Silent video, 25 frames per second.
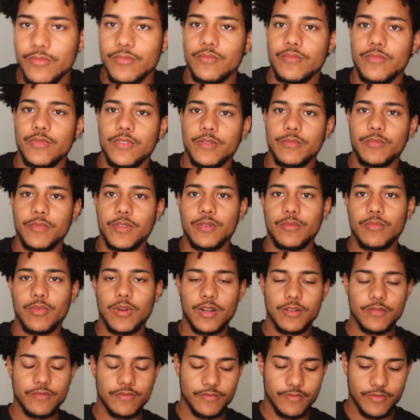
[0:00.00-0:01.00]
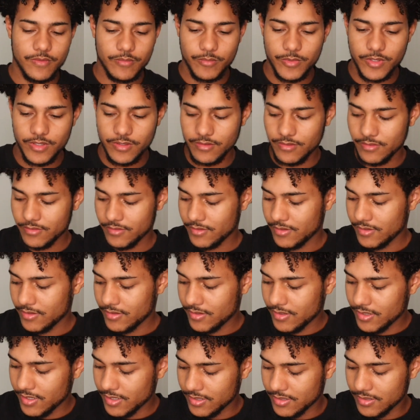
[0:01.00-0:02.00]
wouldn't be a problem for me.
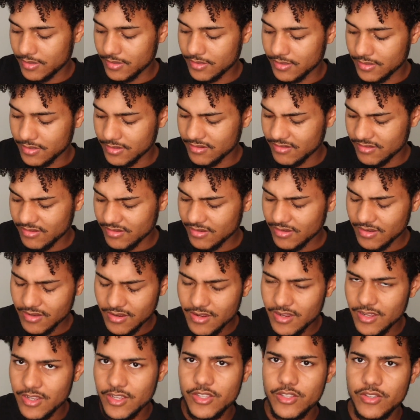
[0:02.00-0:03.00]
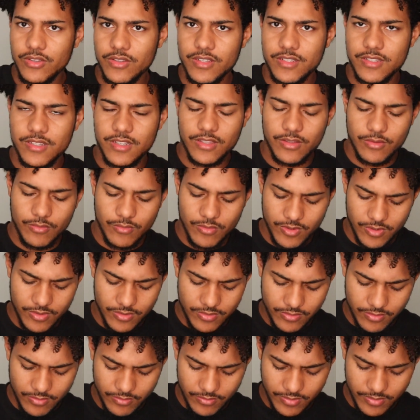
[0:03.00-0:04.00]
It's just, you can see the
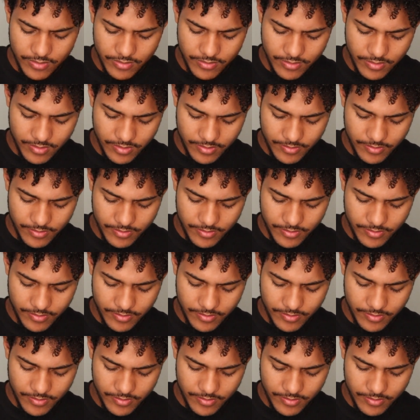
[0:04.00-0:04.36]
words through it.